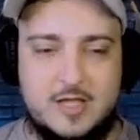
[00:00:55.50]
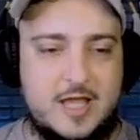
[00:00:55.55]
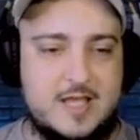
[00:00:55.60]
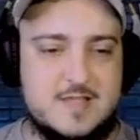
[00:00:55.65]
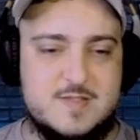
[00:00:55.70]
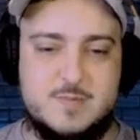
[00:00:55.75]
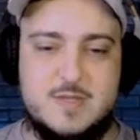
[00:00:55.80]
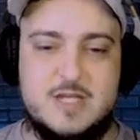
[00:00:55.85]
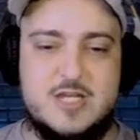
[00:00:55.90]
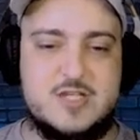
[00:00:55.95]

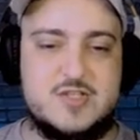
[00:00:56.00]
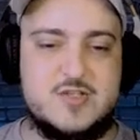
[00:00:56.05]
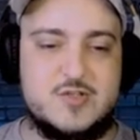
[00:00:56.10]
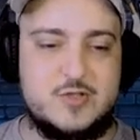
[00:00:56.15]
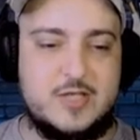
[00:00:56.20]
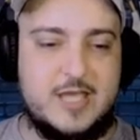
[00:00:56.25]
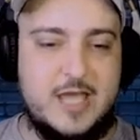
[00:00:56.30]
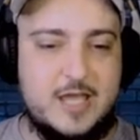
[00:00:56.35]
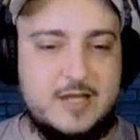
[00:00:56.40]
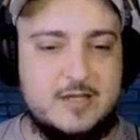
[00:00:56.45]
as many as you
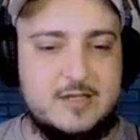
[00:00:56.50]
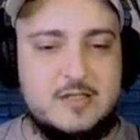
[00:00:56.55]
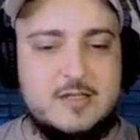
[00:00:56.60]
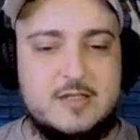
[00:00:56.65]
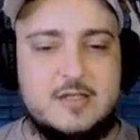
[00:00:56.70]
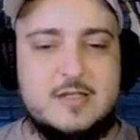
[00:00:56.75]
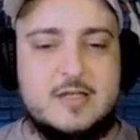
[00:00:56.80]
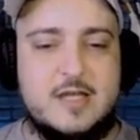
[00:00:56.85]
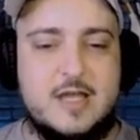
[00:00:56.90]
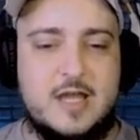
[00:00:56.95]
can
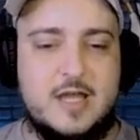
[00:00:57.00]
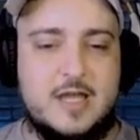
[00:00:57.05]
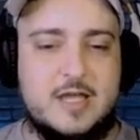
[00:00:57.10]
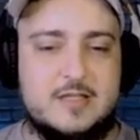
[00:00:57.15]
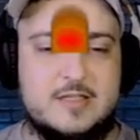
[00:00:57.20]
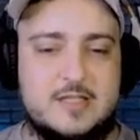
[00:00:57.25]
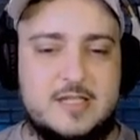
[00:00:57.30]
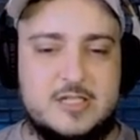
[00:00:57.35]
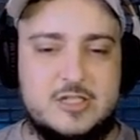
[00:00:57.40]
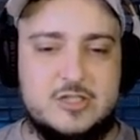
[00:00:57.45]

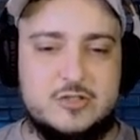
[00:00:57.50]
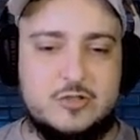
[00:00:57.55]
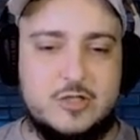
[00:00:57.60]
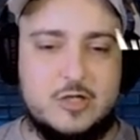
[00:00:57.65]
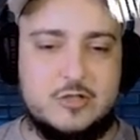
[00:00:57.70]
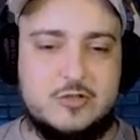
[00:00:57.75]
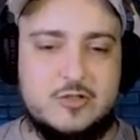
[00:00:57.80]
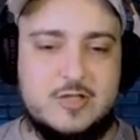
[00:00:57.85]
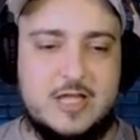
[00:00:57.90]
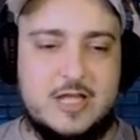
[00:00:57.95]
and then you
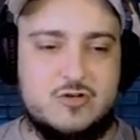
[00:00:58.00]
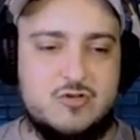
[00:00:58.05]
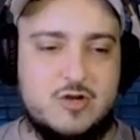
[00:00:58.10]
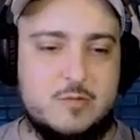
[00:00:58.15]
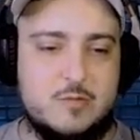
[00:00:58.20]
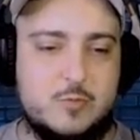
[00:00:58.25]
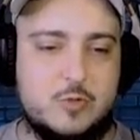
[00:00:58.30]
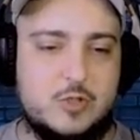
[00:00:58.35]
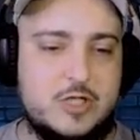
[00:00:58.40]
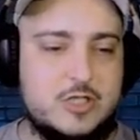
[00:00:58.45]
go to that
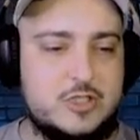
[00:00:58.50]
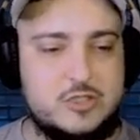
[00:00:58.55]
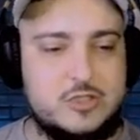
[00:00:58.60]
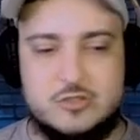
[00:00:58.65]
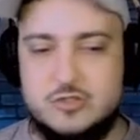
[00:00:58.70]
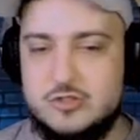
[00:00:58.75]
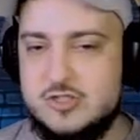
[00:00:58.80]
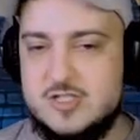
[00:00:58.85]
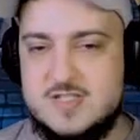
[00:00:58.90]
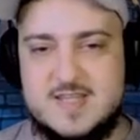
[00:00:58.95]
tripod and you
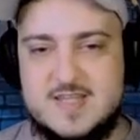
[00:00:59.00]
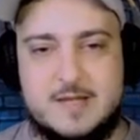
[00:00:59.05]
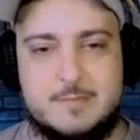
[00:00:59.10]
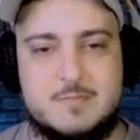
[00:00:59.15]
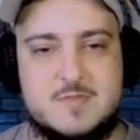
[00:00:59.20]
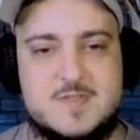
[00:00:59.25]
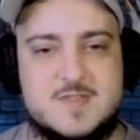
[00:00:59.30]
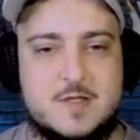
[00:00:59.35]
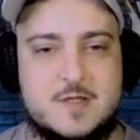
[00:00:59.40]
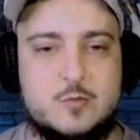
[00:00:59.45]
do the
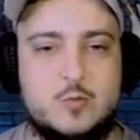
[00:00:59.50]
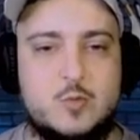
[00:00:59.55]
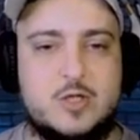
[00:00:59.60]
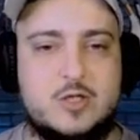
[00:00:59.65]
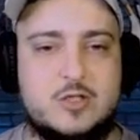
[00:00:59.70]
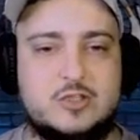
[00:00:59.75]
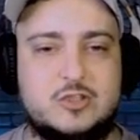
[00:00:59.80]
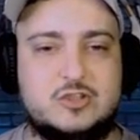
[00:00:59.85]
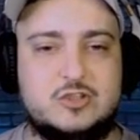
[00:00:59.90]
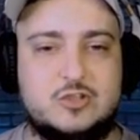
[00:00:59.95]
same. So we're
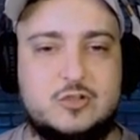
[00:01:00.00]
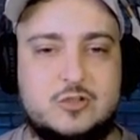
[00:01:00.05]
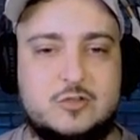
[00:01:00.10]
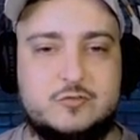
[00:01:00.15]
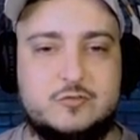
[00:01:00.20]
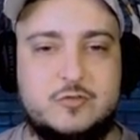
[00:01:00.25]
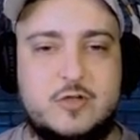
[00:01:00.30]
going to start off